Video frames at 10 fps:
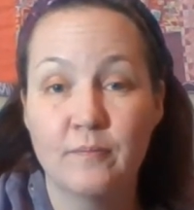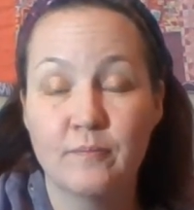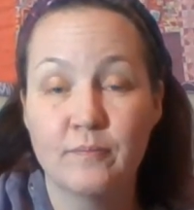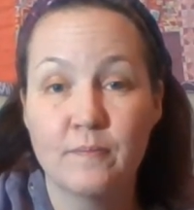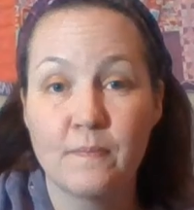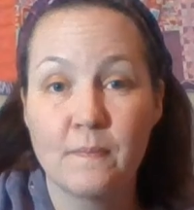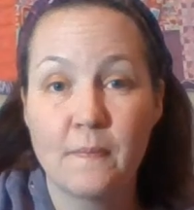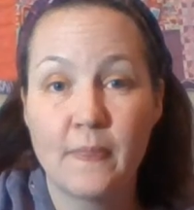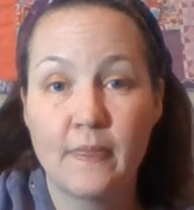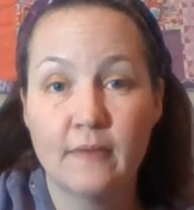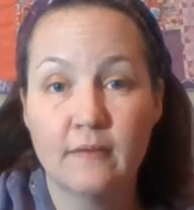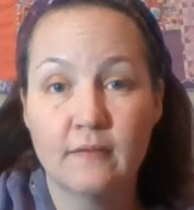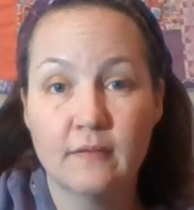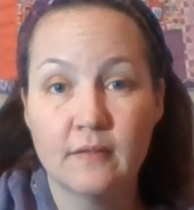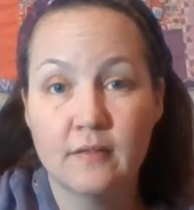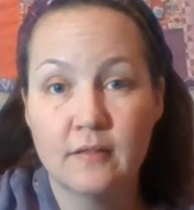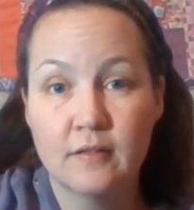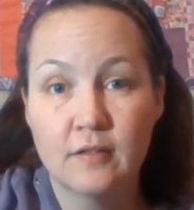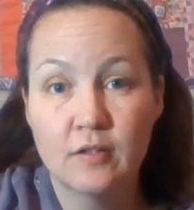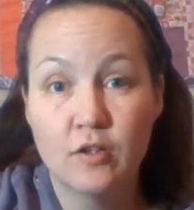alter this to
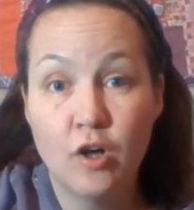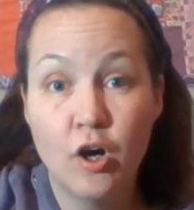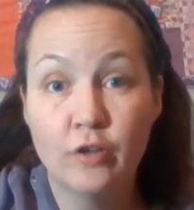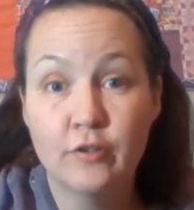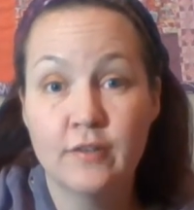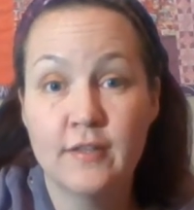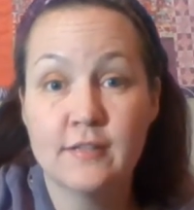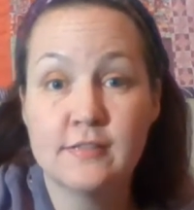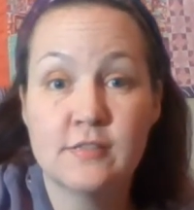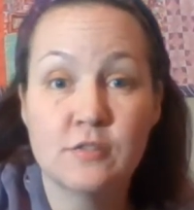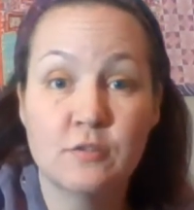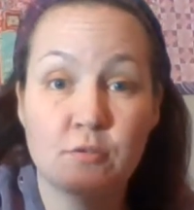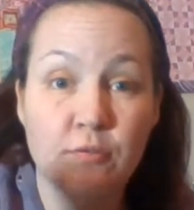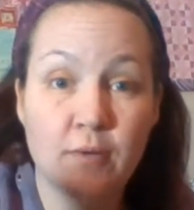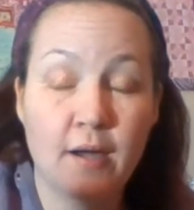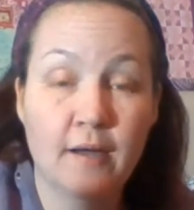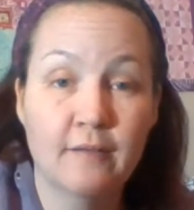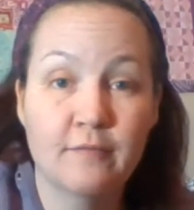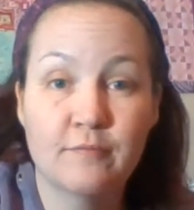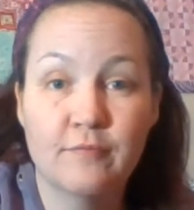fit what your
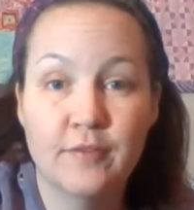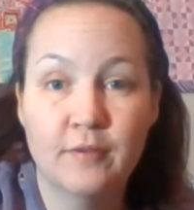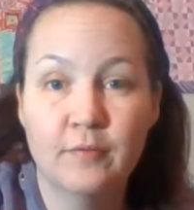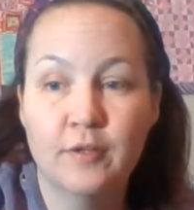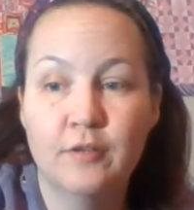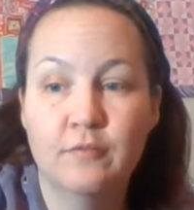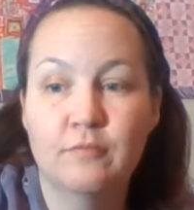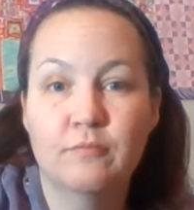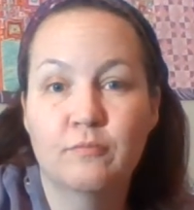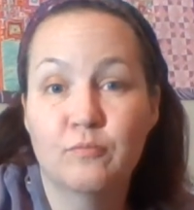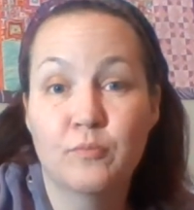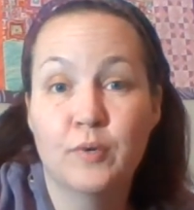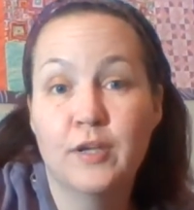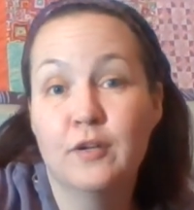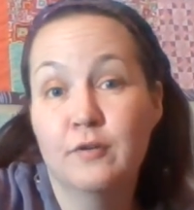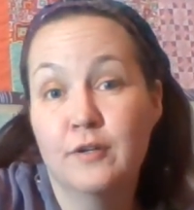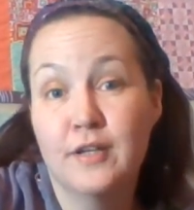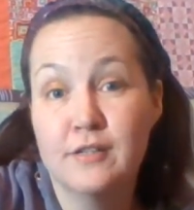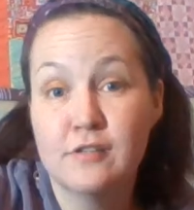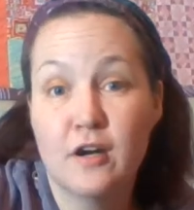needs are, or modify it to meet
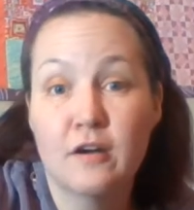your needs.